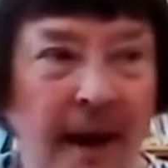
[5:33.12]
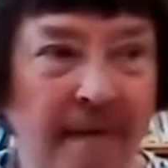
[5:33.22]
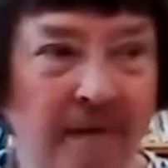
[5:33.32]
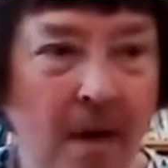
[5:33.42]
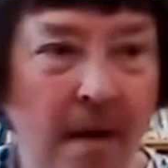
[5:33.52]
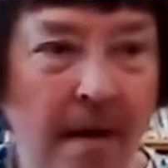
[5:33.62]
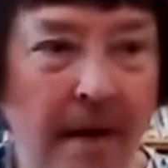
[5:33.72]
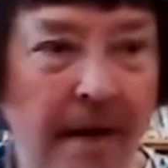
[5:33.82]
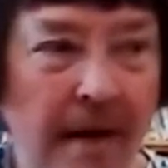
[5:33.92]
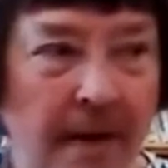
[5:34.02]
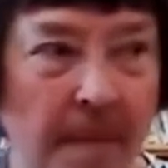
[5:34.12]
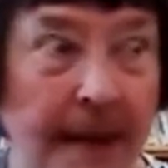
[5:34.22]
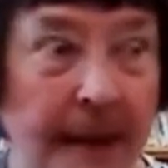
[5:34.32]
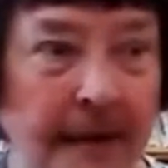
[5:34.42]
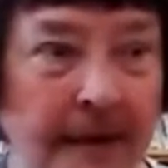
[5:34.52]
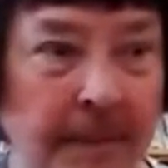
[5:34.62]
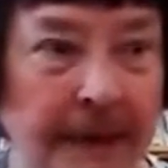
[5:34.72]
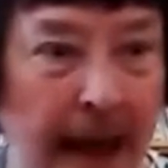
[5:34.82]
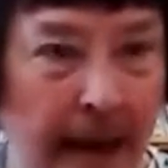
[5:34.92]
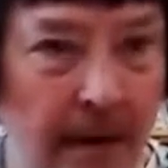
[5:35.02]
and find the biggest
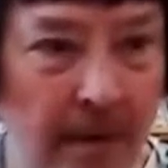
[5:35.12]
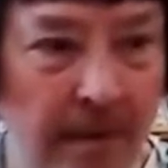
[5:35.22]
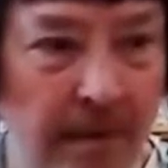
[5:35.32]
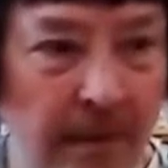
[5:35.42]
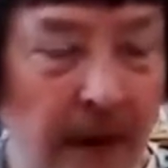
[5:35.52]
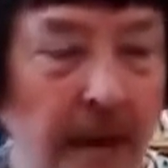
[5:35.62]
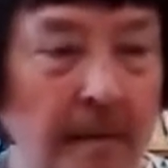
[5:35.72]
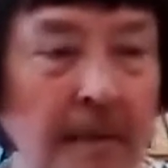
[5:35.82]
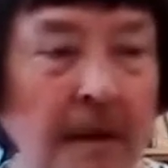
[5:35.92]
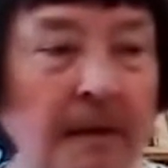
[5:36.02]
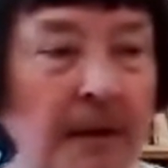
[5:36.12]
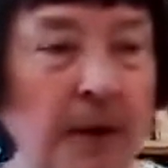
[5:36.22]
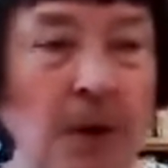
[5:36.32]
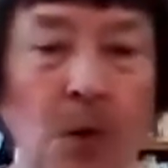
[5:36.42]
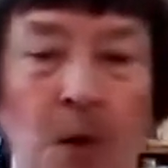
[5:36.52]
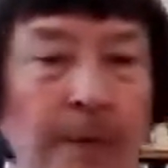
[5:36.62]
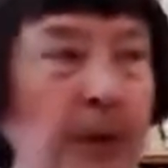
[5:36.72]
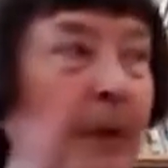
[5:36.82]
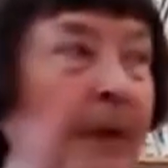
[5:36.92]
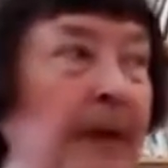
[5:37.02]
potato, because they don't all
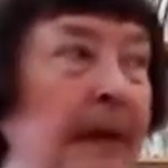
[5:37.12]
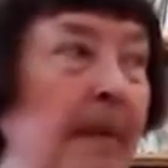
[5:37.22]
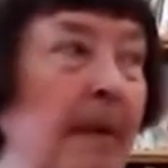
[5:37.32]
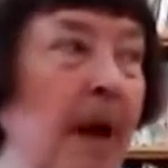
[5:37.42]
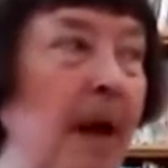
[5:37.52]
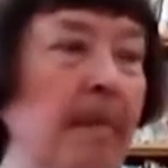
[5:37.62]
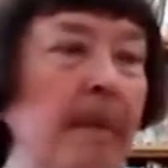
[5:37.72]
mature at the same time.